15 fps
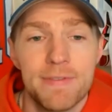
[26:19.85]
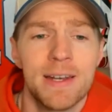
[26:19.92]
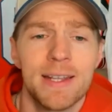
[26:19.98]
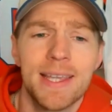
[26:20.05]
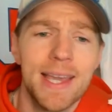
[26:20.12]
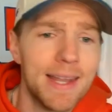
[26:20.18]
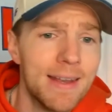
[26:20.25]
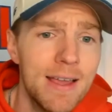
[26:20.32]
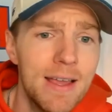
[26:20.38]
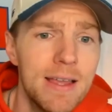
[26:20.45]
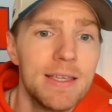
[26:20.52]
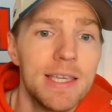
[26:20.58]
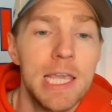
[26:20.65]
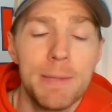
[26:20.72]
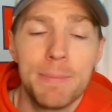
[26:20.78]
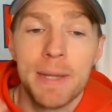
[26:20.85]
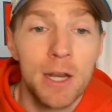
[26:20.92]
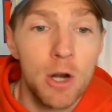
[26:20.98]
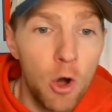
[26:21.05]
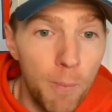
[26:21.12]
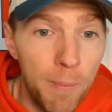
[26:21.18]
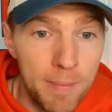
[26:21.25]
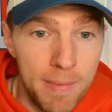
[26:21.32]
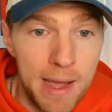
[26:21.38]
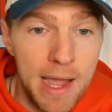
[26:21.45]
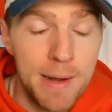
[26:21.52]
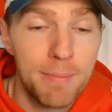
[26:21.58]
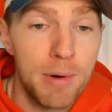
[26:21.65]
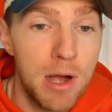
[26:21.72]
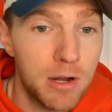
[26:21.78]
And again, keeping an open
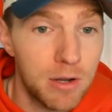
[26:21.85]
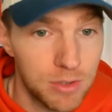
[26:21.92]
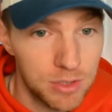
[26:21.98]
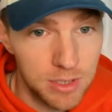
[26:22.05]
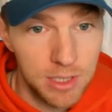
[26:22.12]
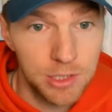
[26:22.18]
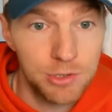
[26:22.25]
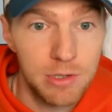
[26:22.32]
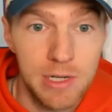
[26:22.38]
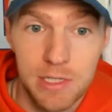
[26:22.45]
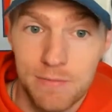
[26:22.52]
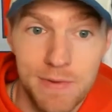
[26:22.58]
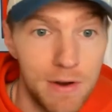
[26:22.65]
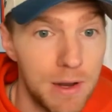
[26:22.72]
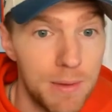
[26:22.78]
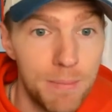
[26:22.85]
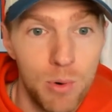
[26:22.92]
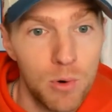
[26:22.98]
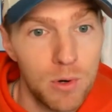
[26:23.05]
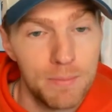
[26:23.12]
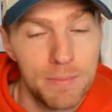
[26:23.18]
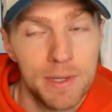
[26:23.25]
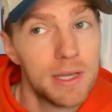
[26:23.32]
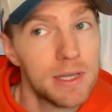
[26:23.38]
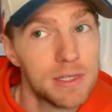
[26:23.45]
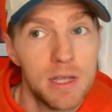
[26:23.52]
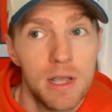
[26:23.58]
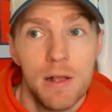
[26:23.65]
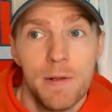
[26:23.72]
mind, Broncos country, is very important because